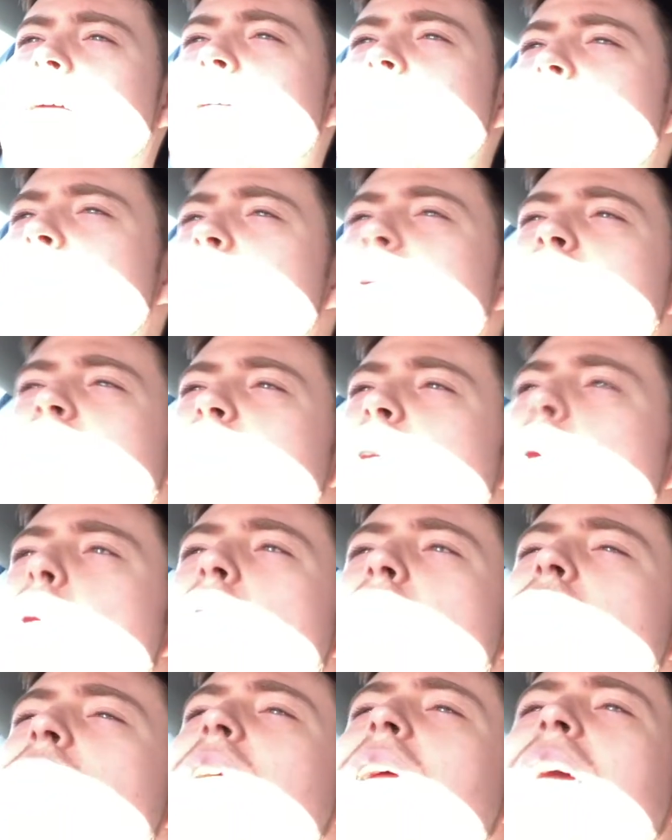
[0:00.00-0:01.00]
The most
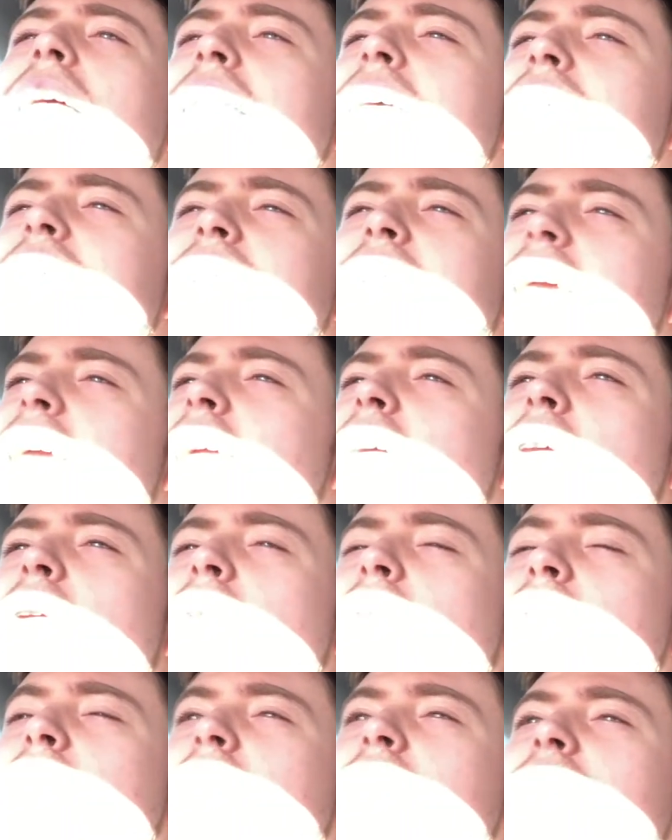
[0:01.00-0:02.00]
unrealistic
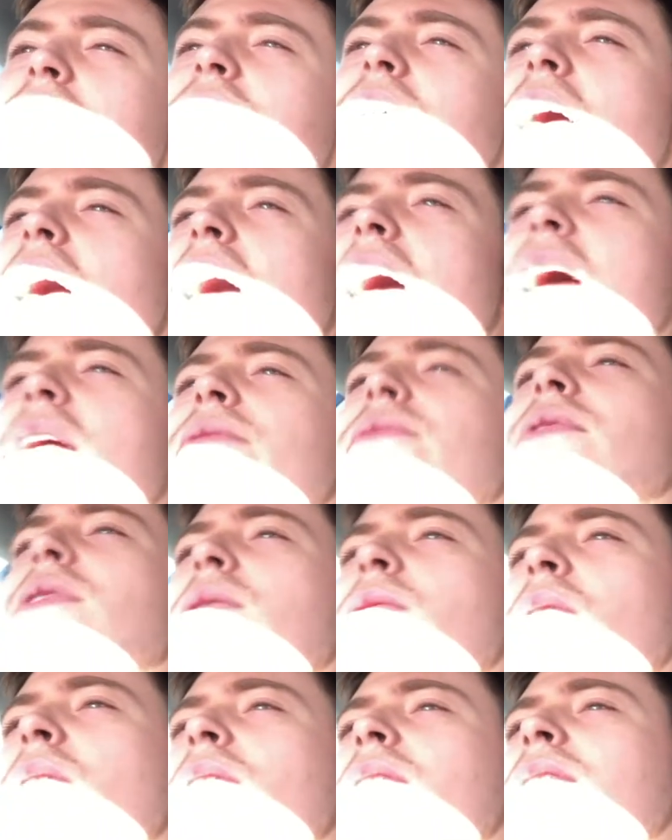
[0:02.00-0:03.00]
goals,
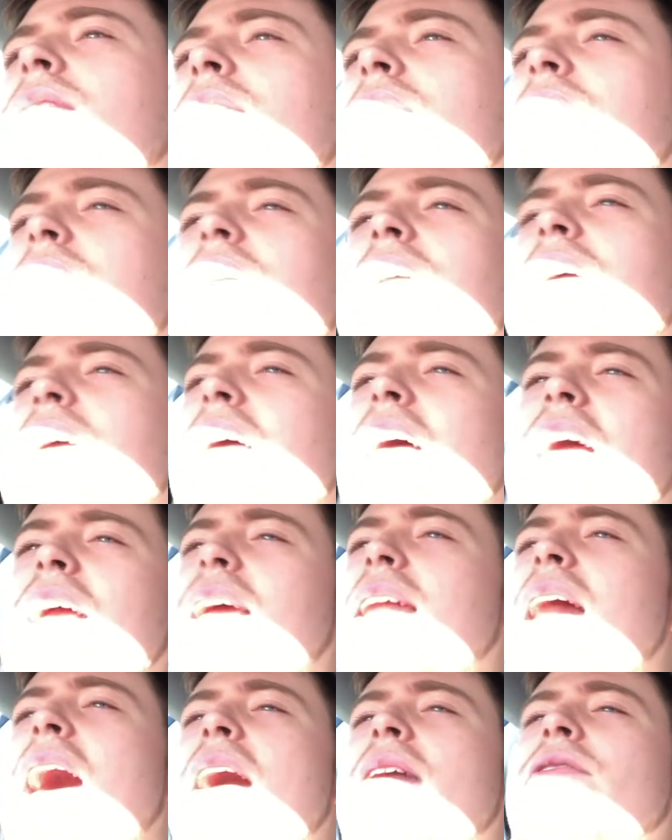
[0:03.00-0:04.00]
everyone can
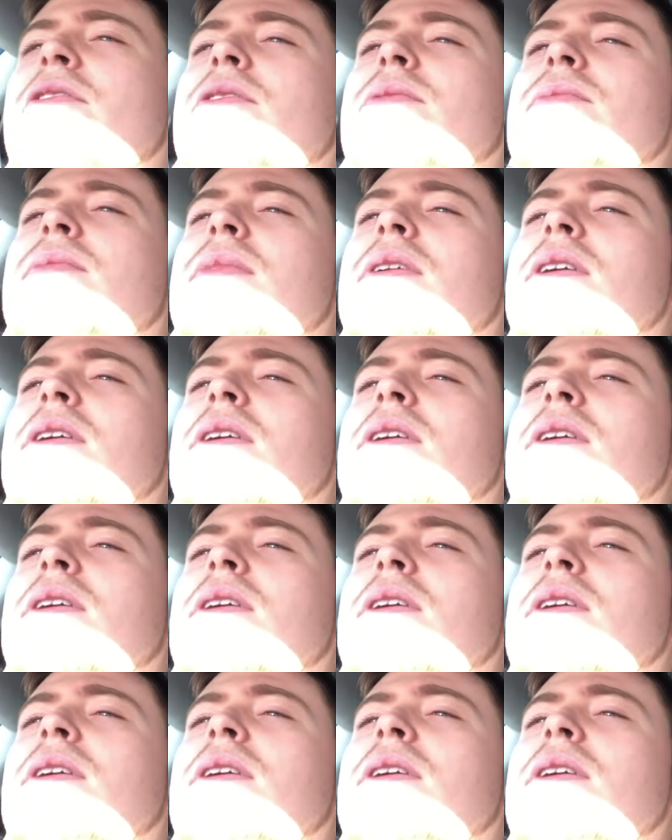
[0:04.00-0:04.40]
have them.